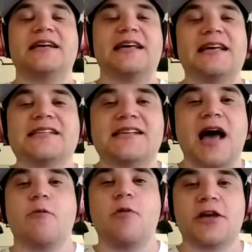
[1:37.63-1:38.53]
He's
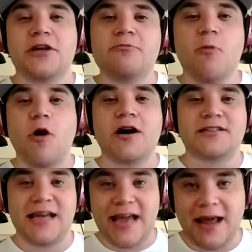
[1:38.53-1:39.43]
got what you
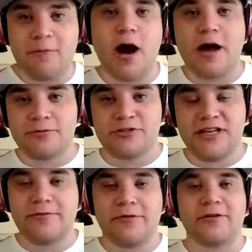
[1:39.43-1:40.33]
want in a wide
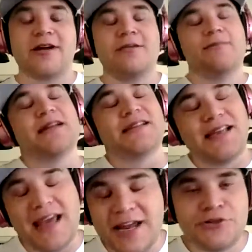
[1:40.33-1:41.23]
receiver, but his
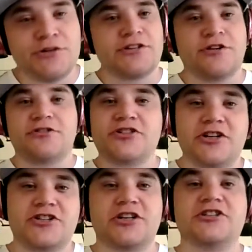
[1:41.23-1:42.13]
injuries are
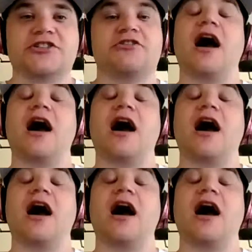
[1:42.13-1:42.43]
such a concern.